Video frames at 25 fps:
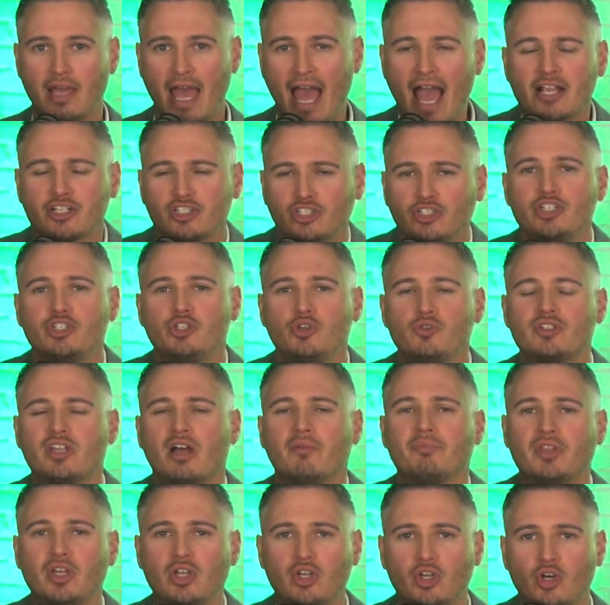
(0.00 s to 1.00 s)
actually do
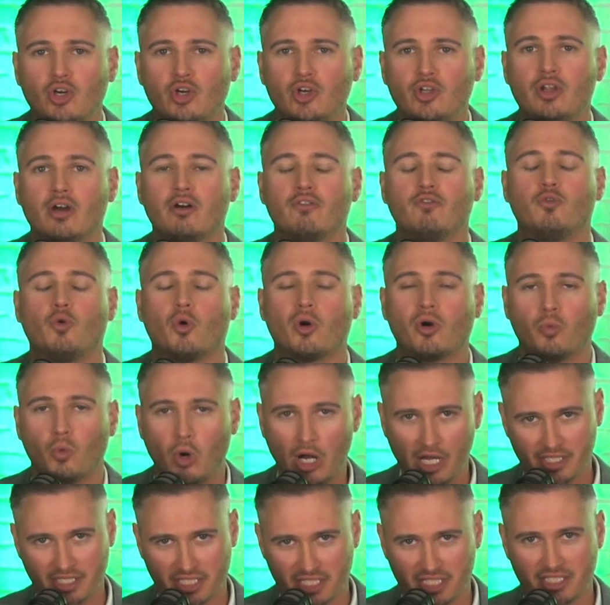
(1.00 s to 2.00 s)
something good for
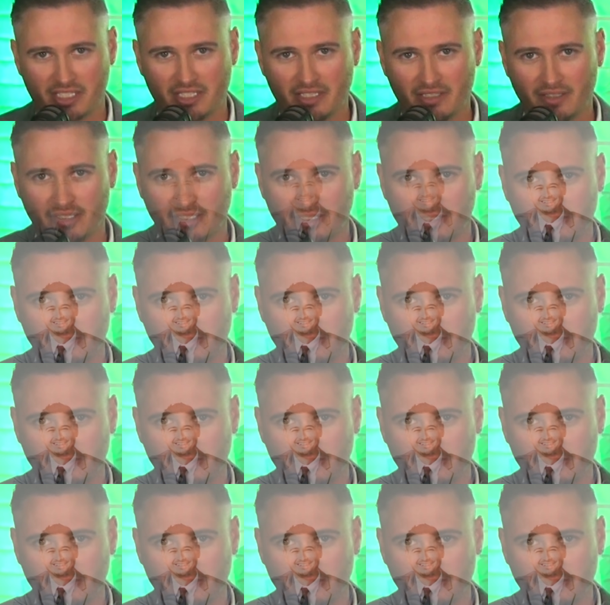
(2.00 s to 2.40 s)
once.